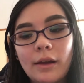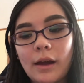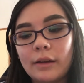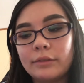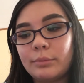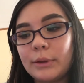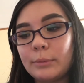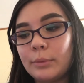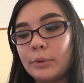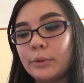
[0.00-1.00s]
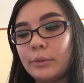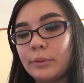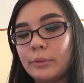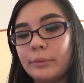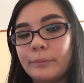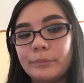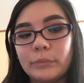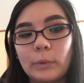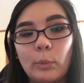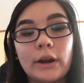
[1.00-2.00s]
off of people who
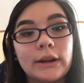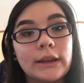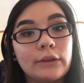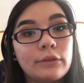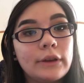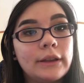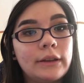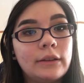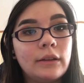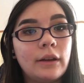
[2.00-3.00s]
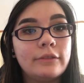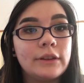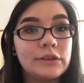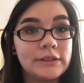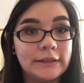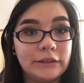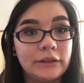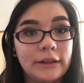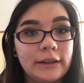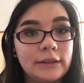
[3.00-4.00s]
want to get rid of their
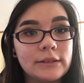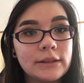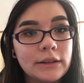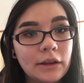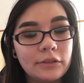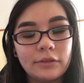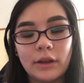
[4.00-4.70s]
cellulite and stuff.